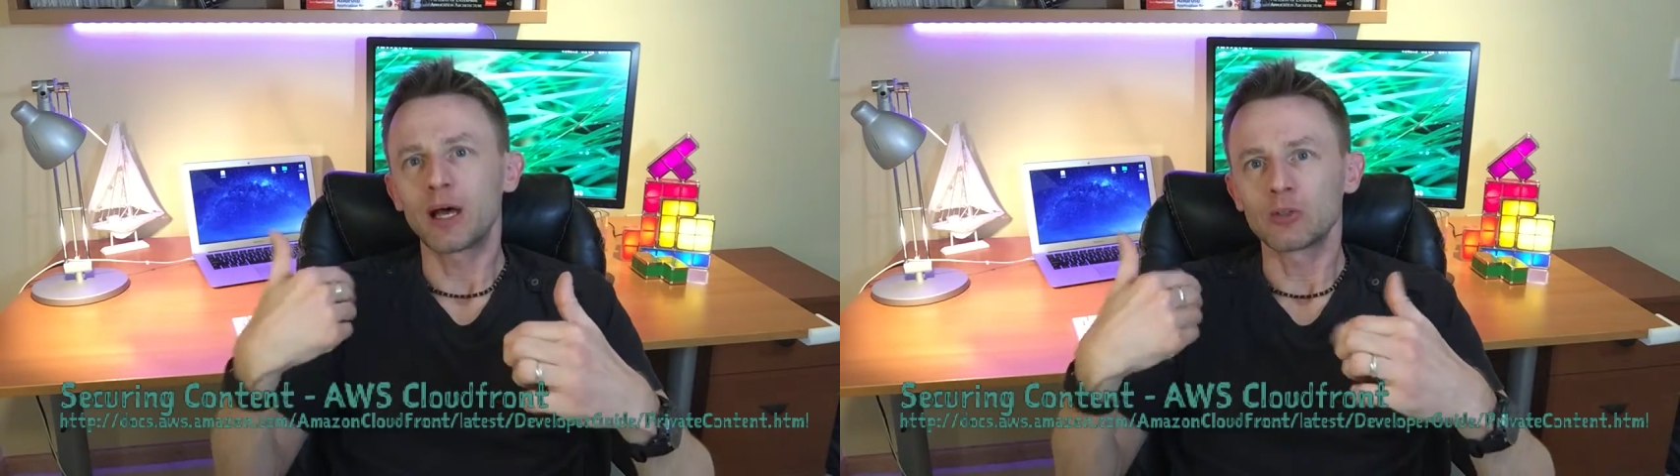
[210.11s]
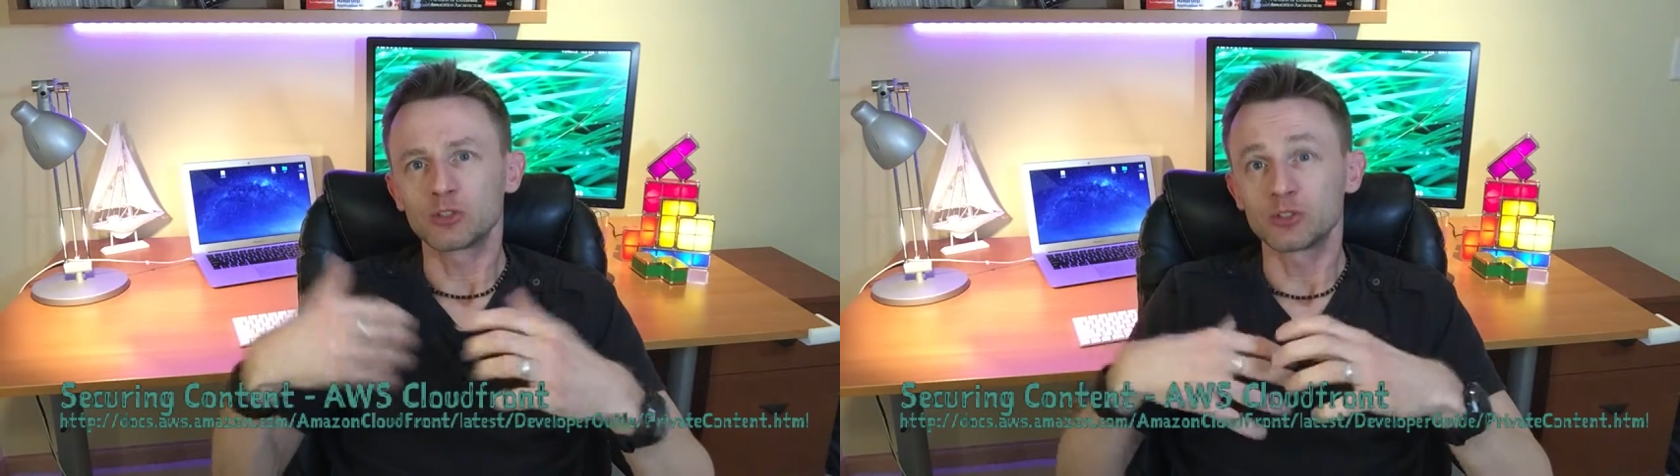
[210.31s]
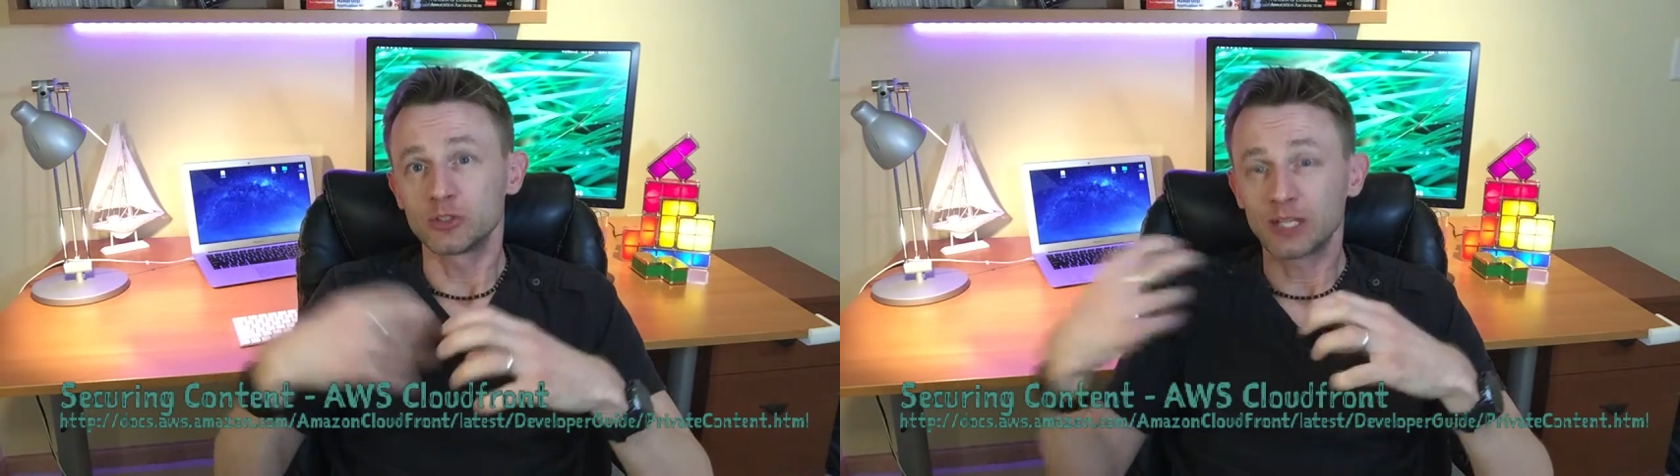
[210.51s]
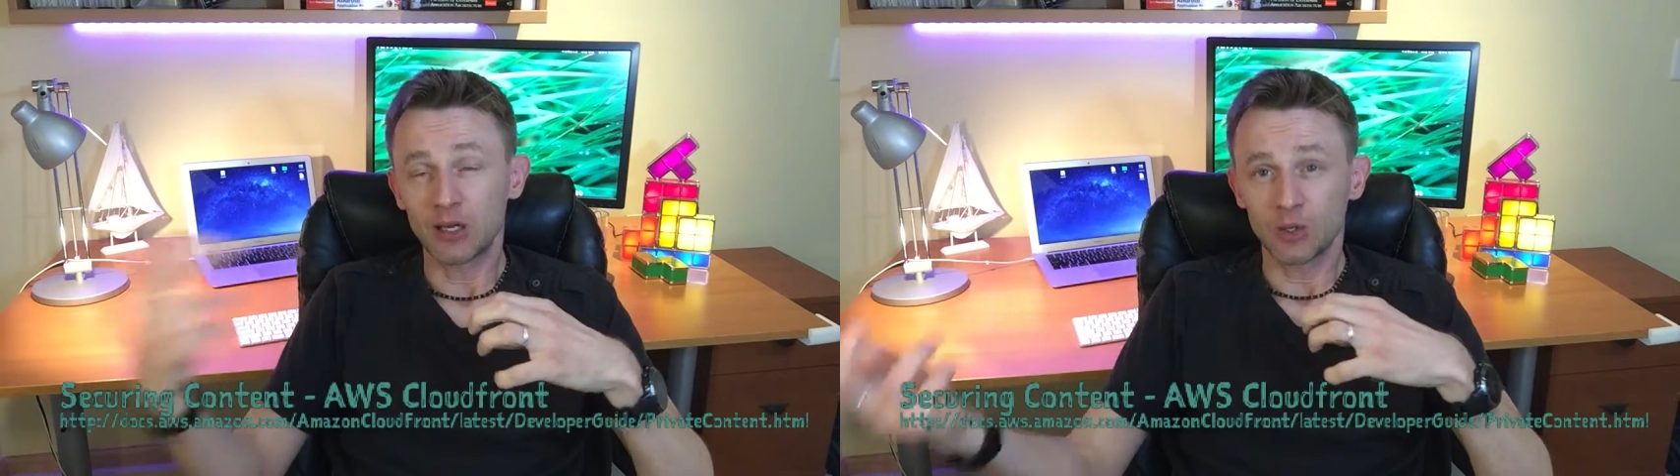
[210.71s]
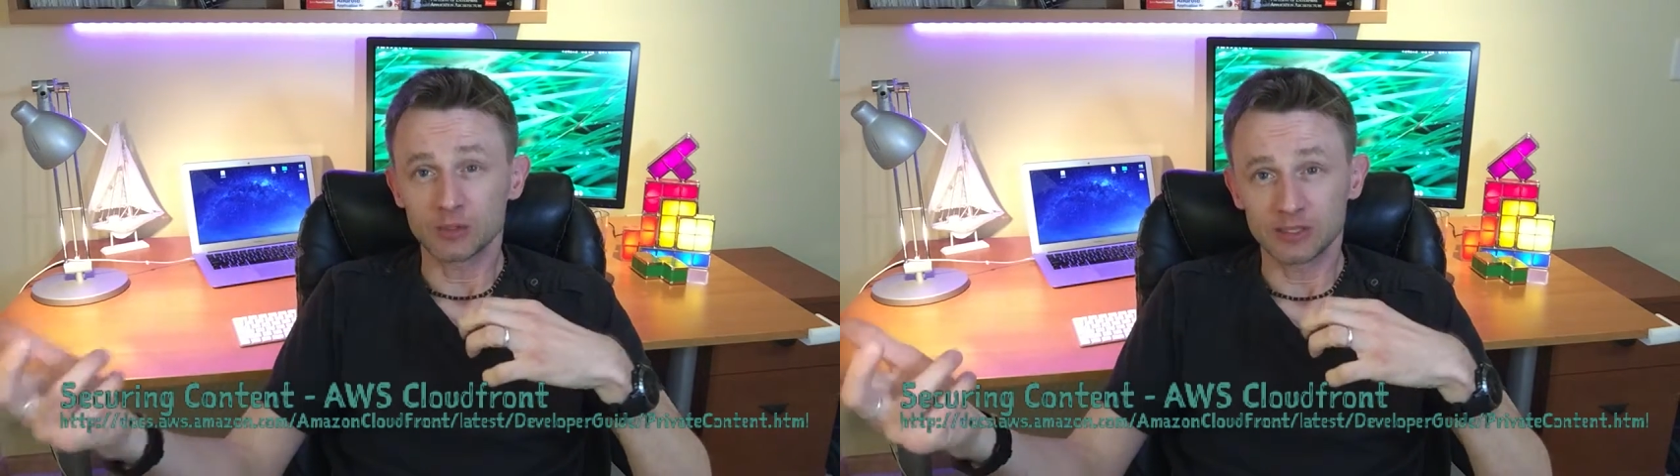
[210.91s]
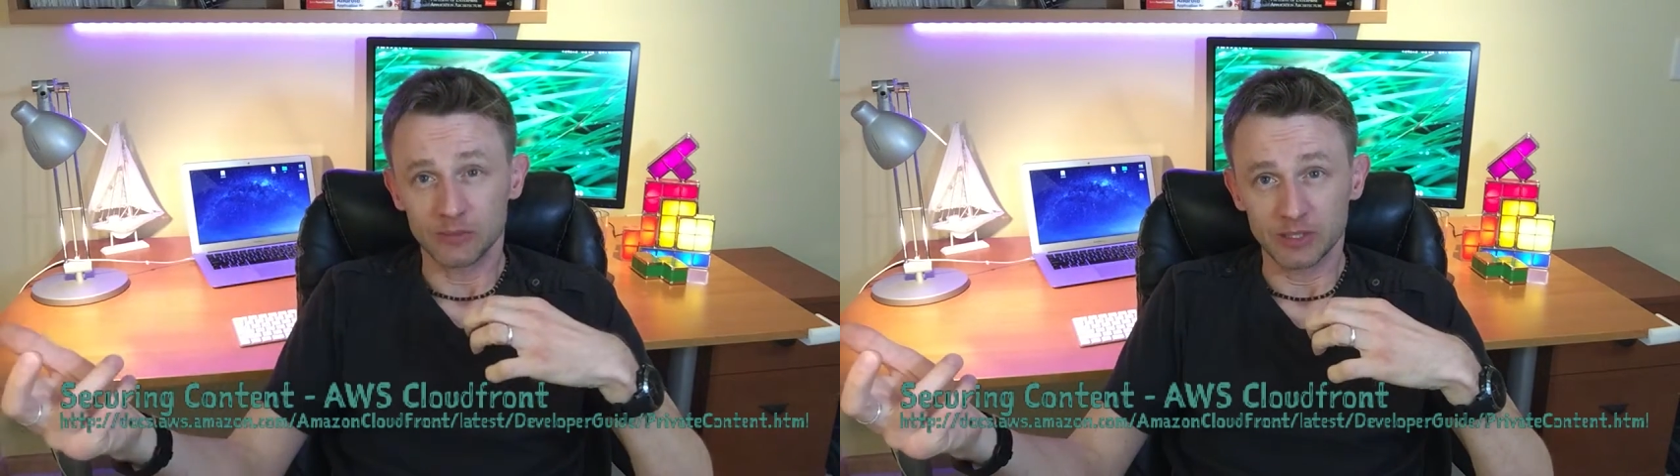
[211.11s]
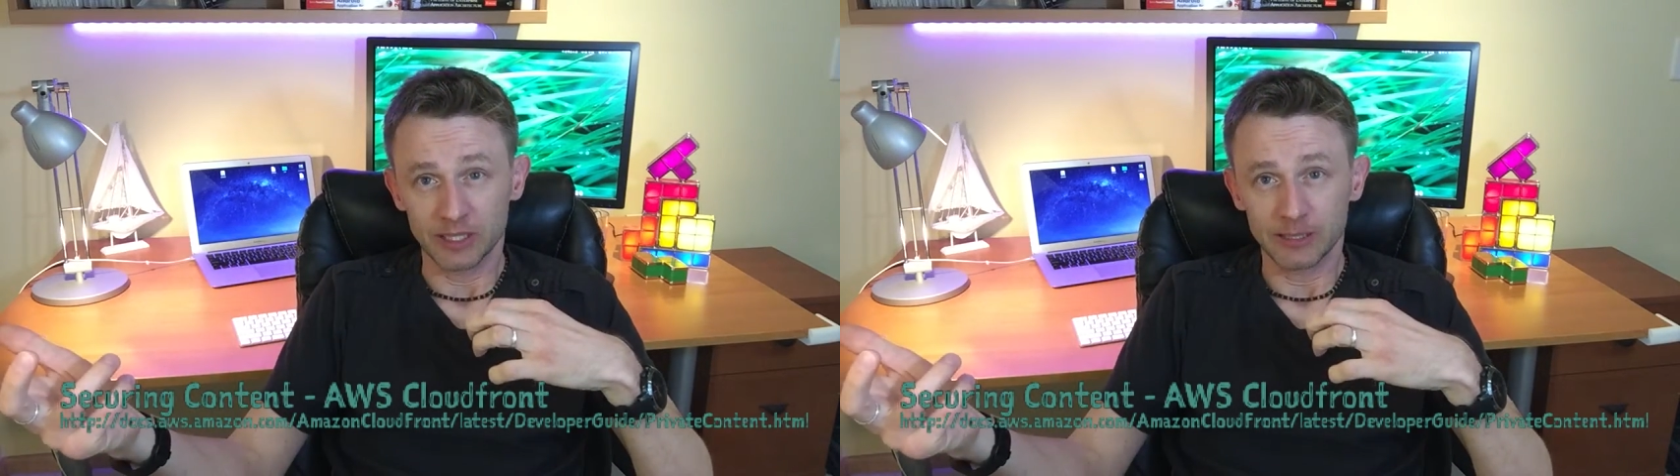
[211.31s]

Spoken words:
to download something,